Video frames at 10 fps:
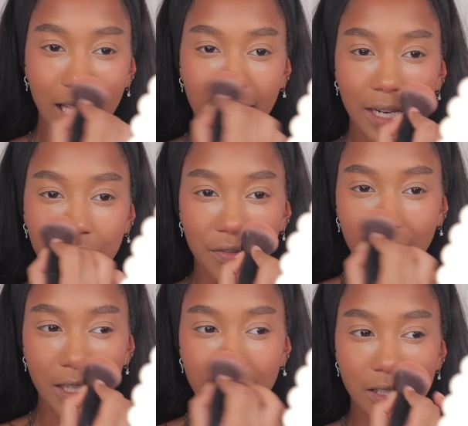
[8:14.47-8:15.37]
and I feel
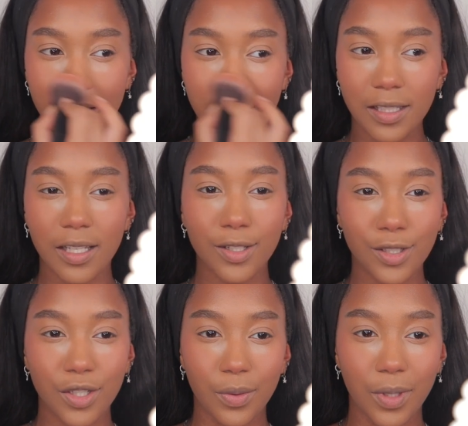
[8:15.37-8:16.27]
like this is
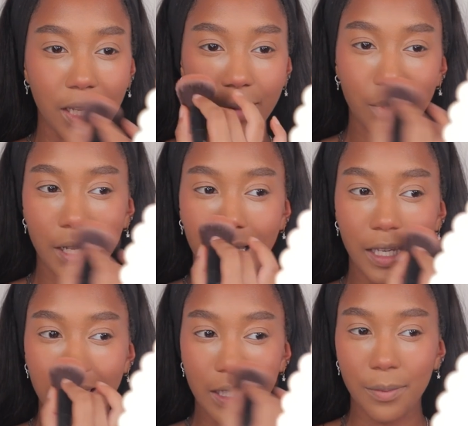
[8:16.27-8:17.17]
doing it. We're gonna
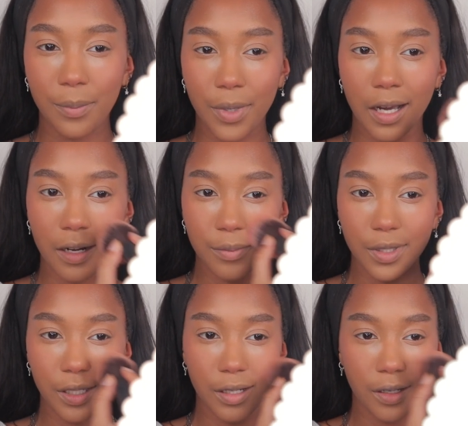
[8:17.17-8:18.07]
hit the bottom
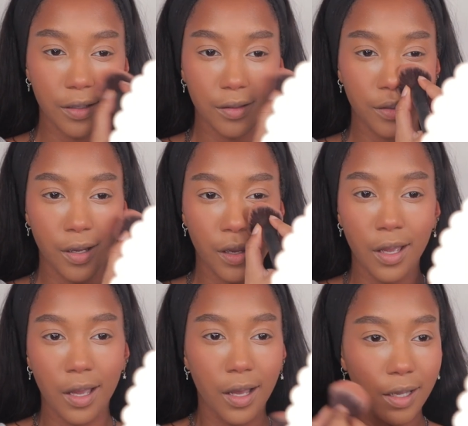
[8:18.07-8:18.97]
here.
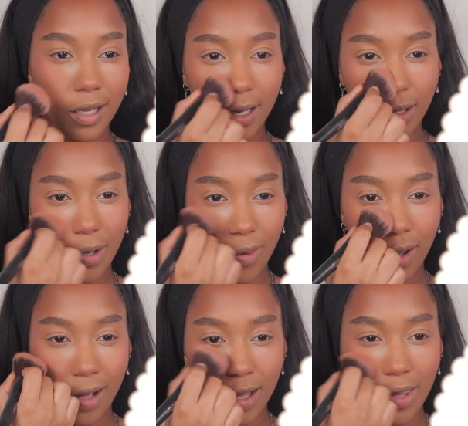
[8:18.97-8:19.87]
Again, go
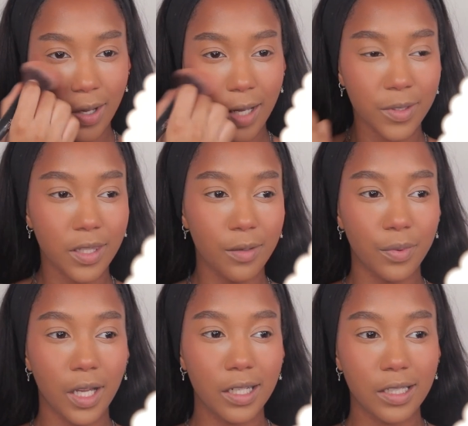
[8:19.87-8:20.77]
all the way up to the
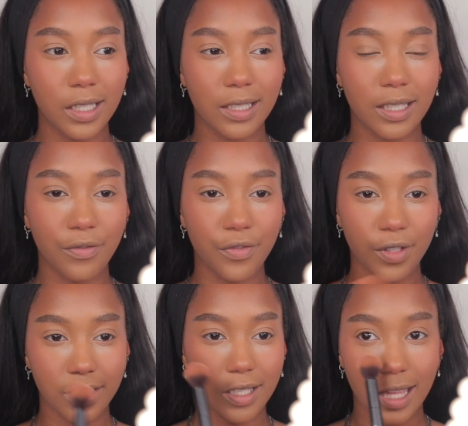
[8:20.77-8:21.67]
blush except
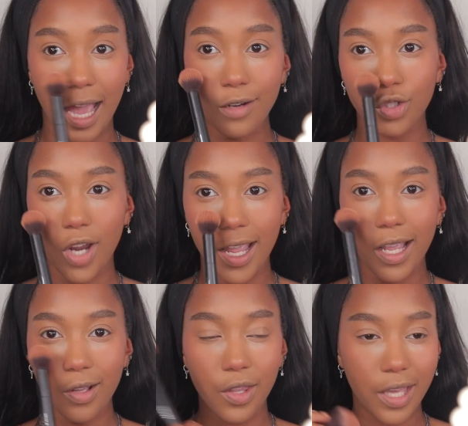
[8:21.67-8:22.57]
for to that
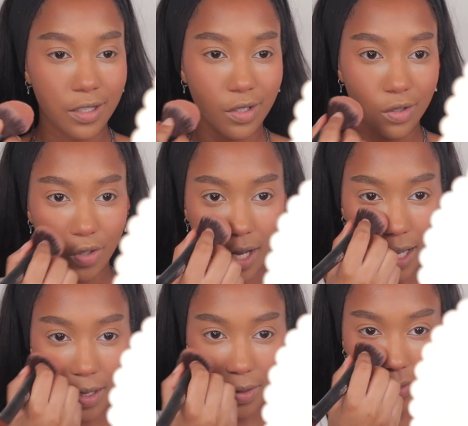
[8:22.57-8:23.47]
triangle, the edge of the
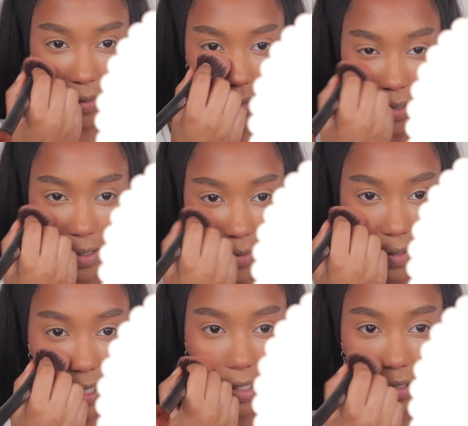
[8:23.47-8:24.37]
triangle.
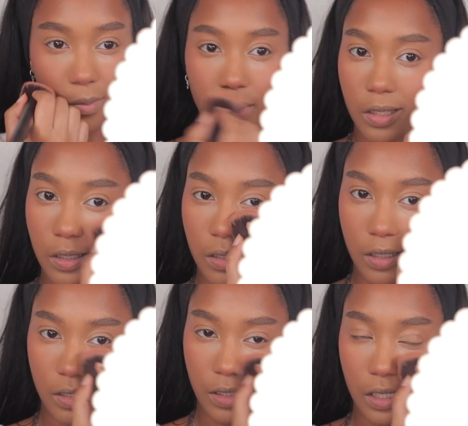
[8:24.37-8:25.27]
You can actually put a little
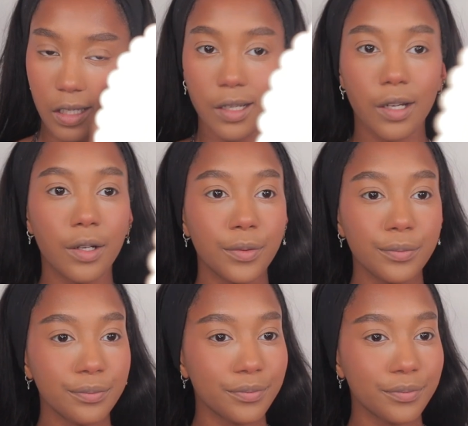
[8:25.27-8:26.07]
under here.